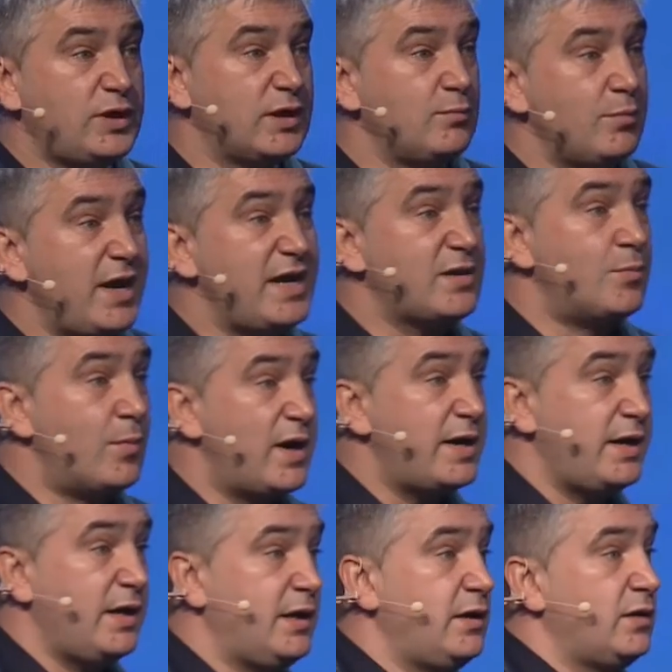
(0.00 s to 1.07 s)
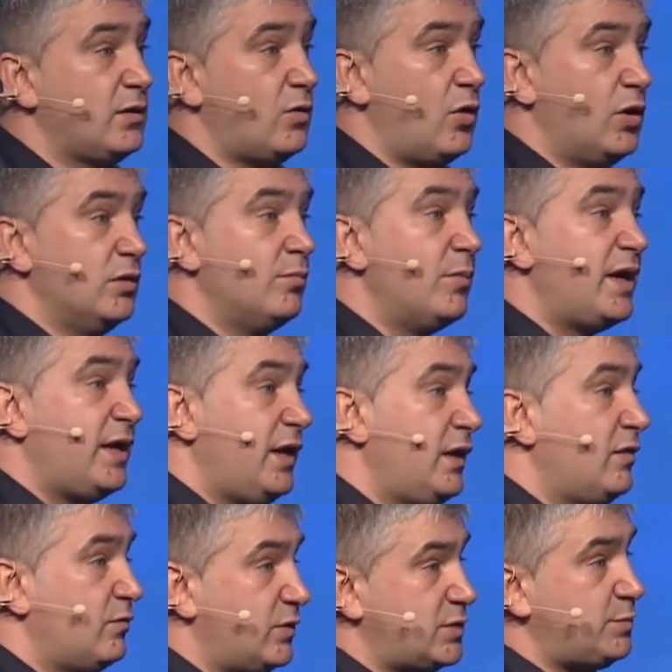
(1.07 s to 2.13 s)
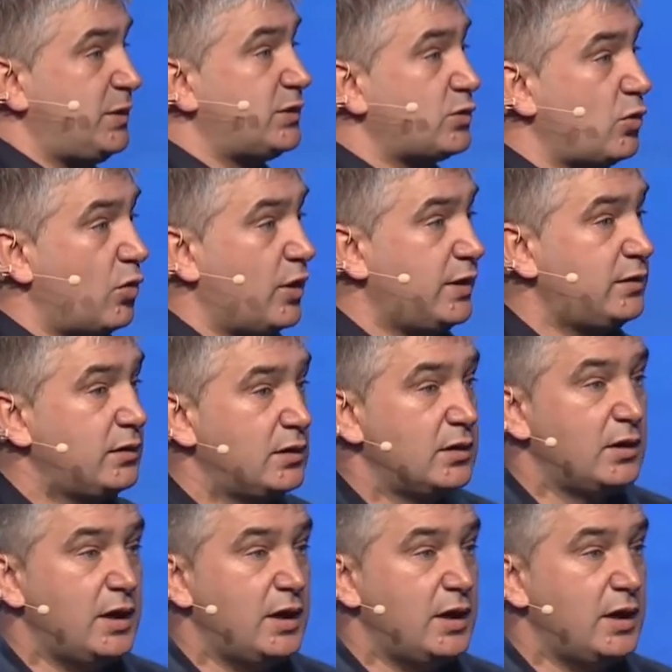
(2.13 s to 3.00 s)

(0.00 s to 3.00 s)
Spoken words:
can make money on money with Bitcoin,